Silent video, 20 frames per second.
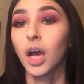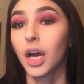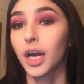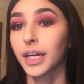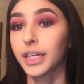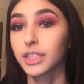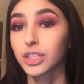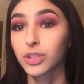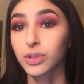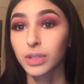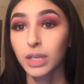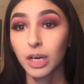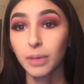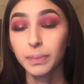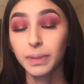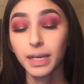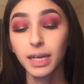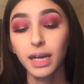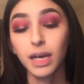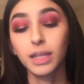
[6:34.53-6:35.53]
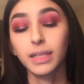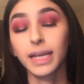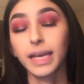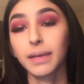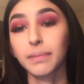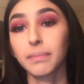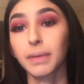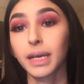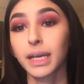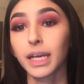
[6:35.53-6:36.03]
Alright, so now I'm going to
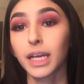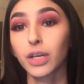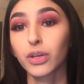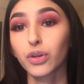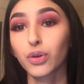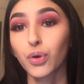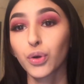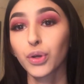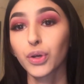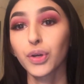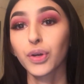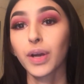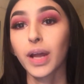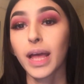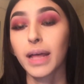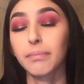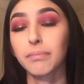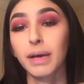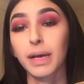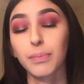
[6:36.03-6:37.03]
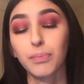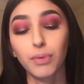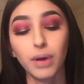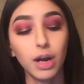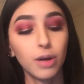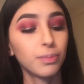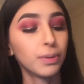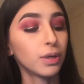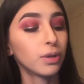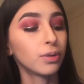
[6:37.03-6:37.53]
highlight my inner corner and my
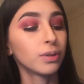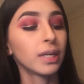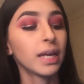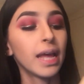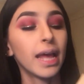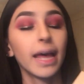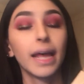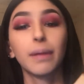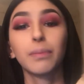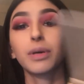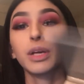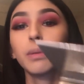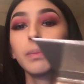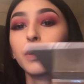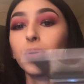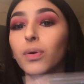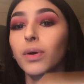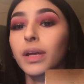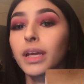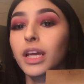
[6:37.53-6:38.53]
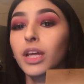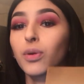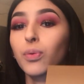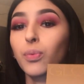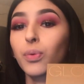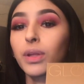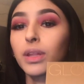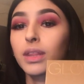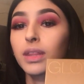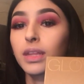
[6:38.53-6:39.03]
brow bone, and I'm going to be going in
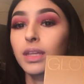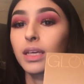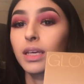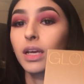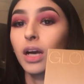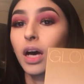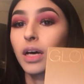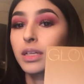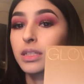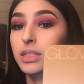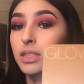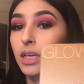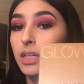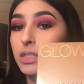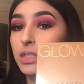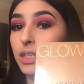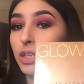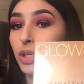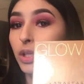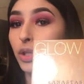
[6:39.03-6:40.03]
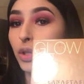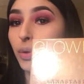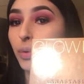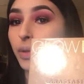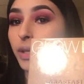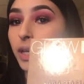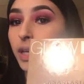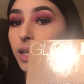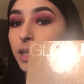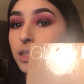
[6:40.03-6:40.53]
with the Anastasia Glow
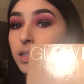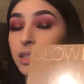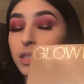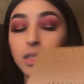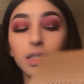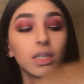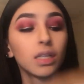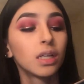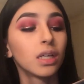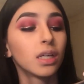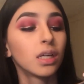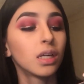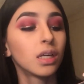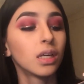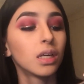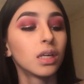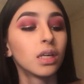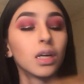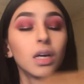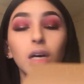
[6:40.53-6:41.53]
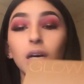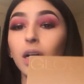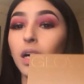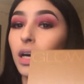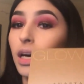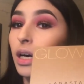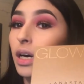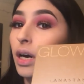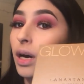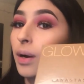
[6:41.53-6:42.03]
Kit
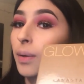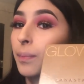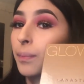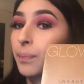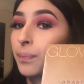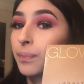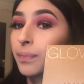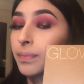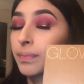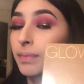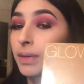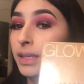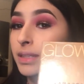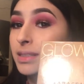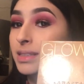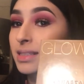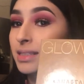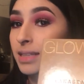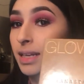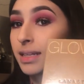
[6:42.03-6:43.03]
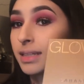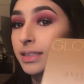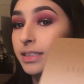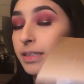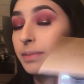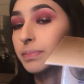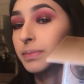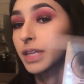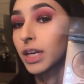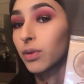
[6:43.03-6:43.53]
in Sun
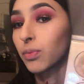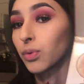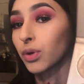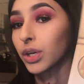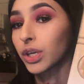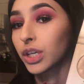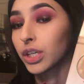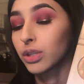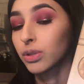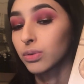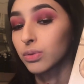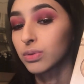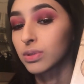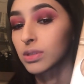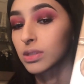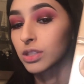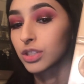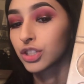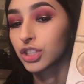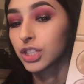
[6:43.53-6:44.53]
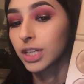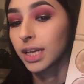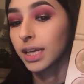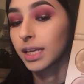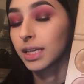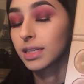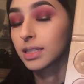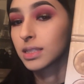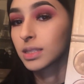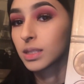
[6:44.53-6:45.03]
Dipped, and we're going to use the
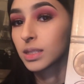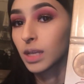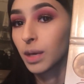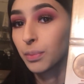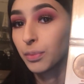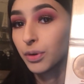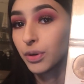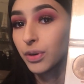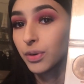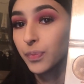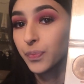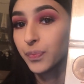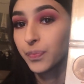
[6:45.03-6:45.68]
shade Summer.